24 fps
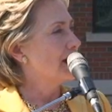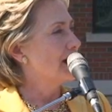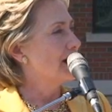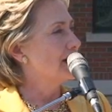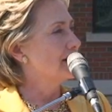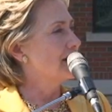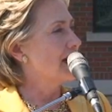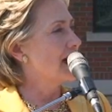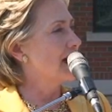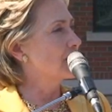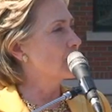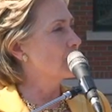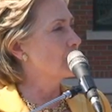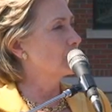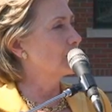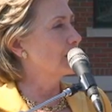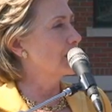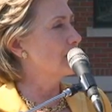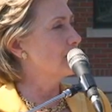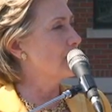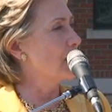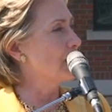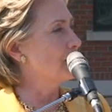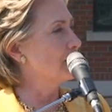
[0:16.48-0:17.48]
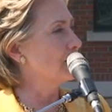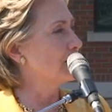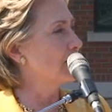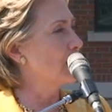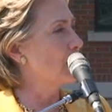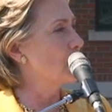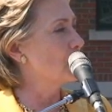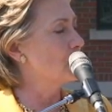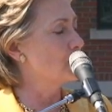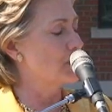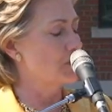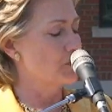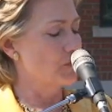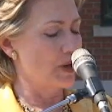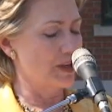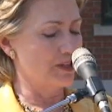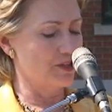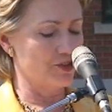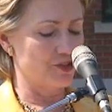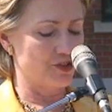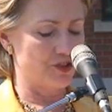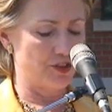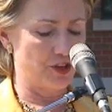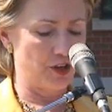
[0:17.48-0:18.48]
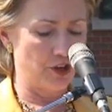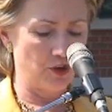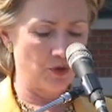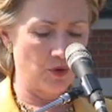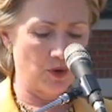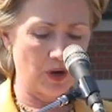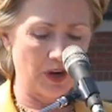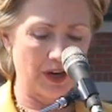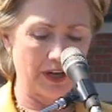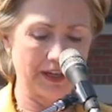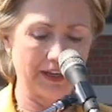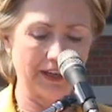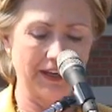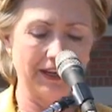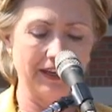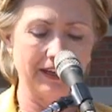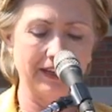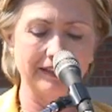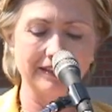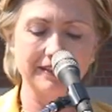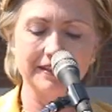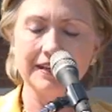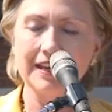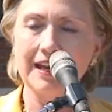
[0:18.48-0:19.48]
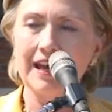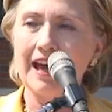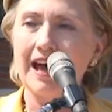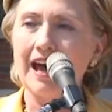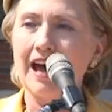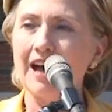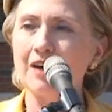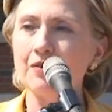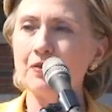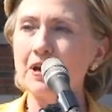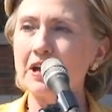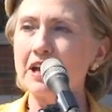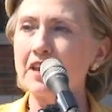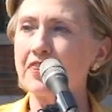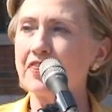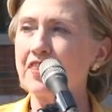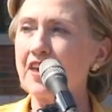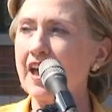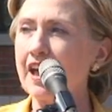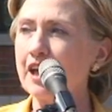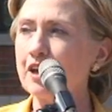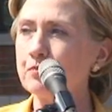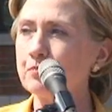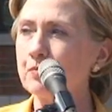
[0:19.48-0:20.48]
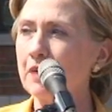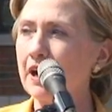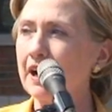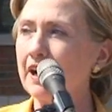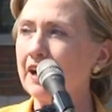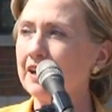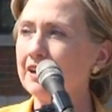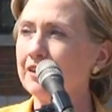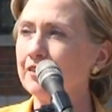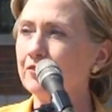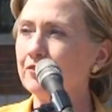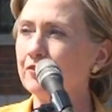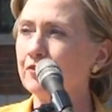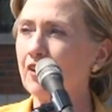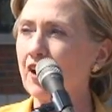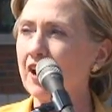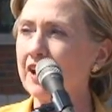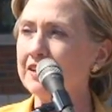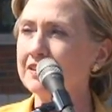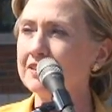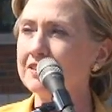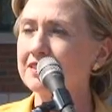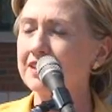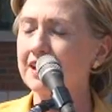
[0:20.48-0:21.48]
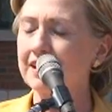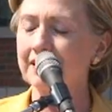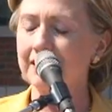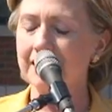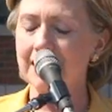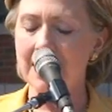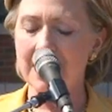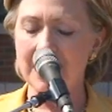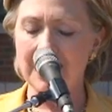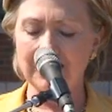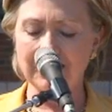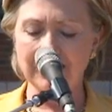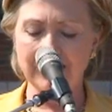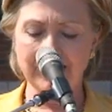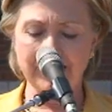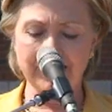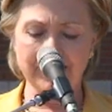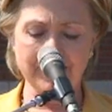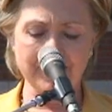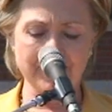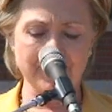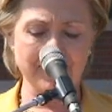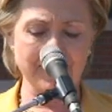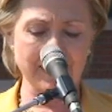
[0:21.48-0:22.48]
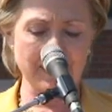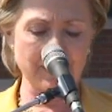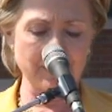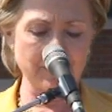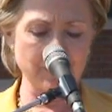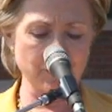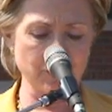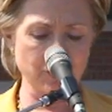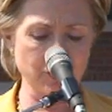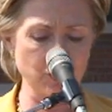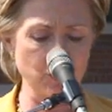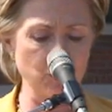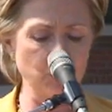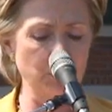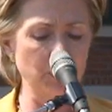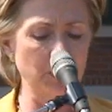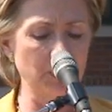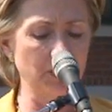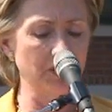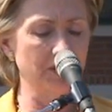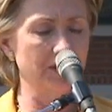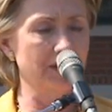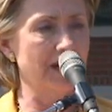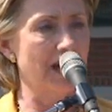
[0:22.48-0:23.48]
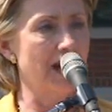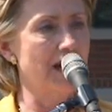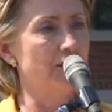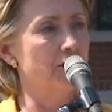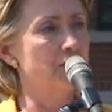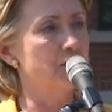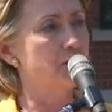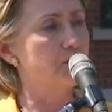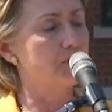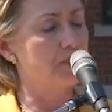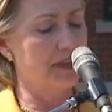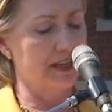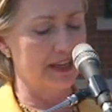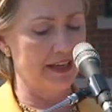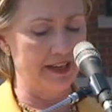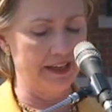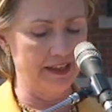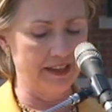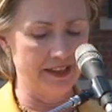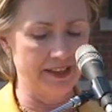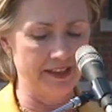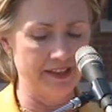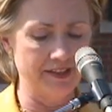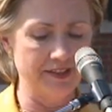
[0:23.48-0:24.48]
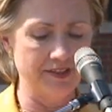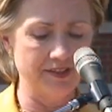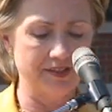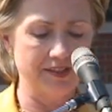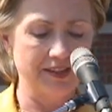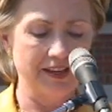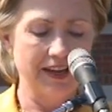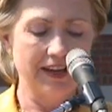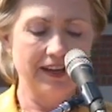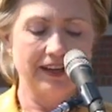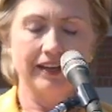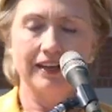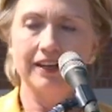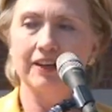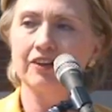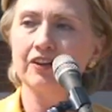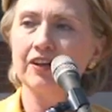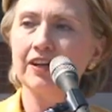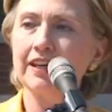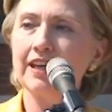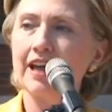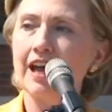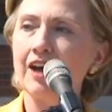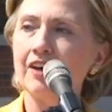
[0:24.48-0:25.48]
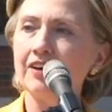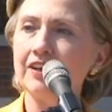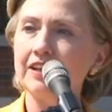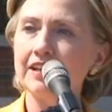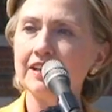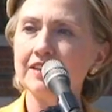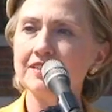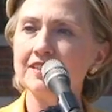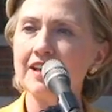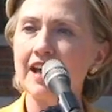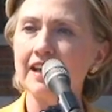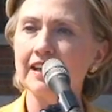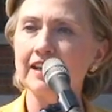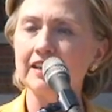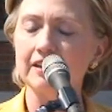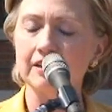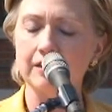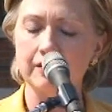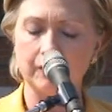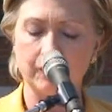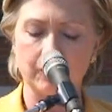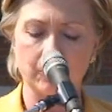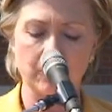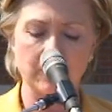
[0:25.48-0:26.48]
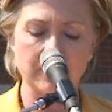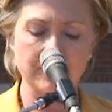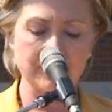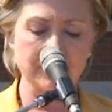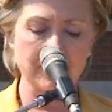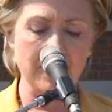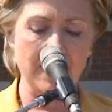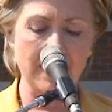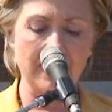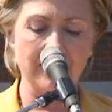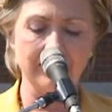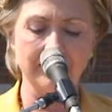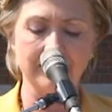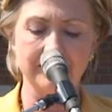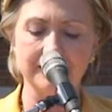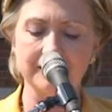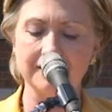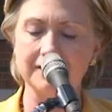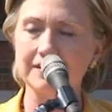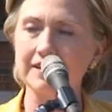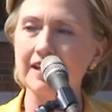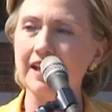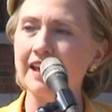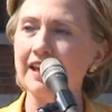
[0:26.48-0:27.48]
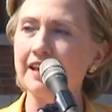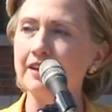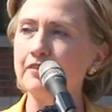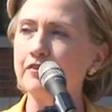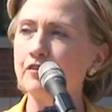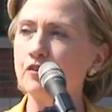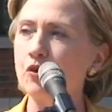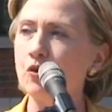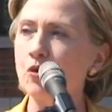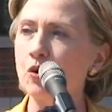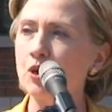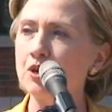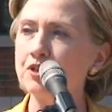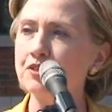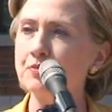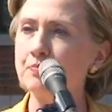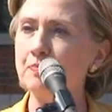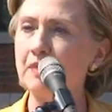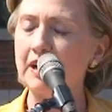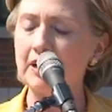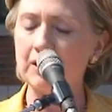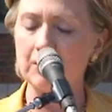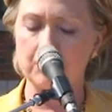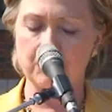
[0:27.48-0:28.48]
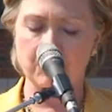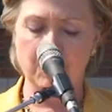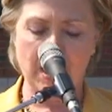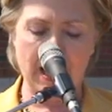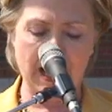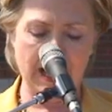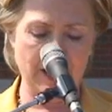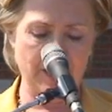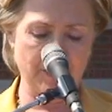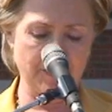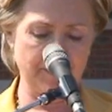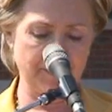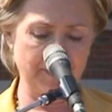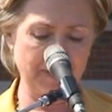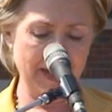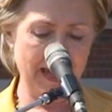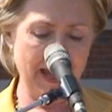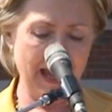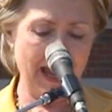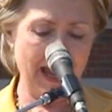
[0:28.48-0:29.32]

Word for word: uh, not only Buffalo, but Western New York. And I want to thank my friends and colleagues, Senator Schumer, Congressman Higgins, Erie County Executive Chris Collins, and of course Mayor Brown